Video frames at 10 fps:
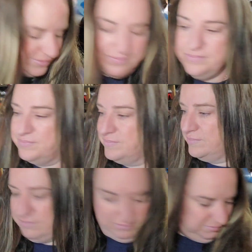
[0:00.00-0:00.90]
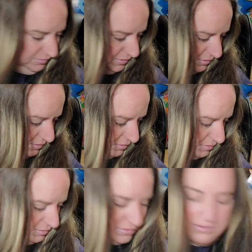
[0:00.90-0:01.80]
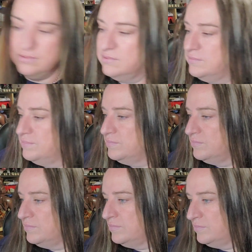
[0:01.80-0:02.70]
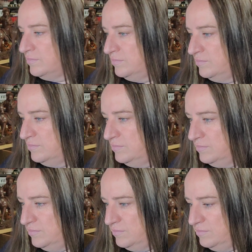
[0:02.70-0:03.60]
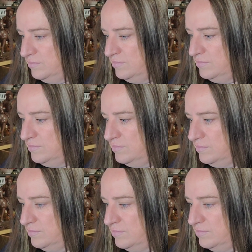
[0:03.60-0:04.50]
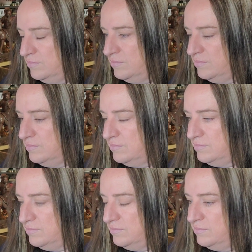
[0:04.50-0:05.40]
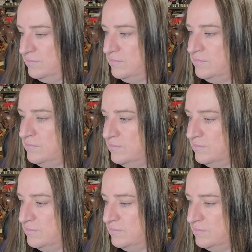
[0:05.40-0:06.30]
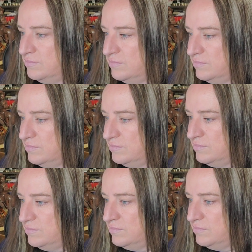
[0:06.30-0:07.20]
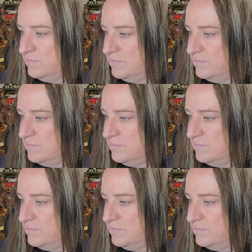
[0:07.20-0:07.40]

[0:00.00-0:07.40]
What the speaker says: Nothing is said.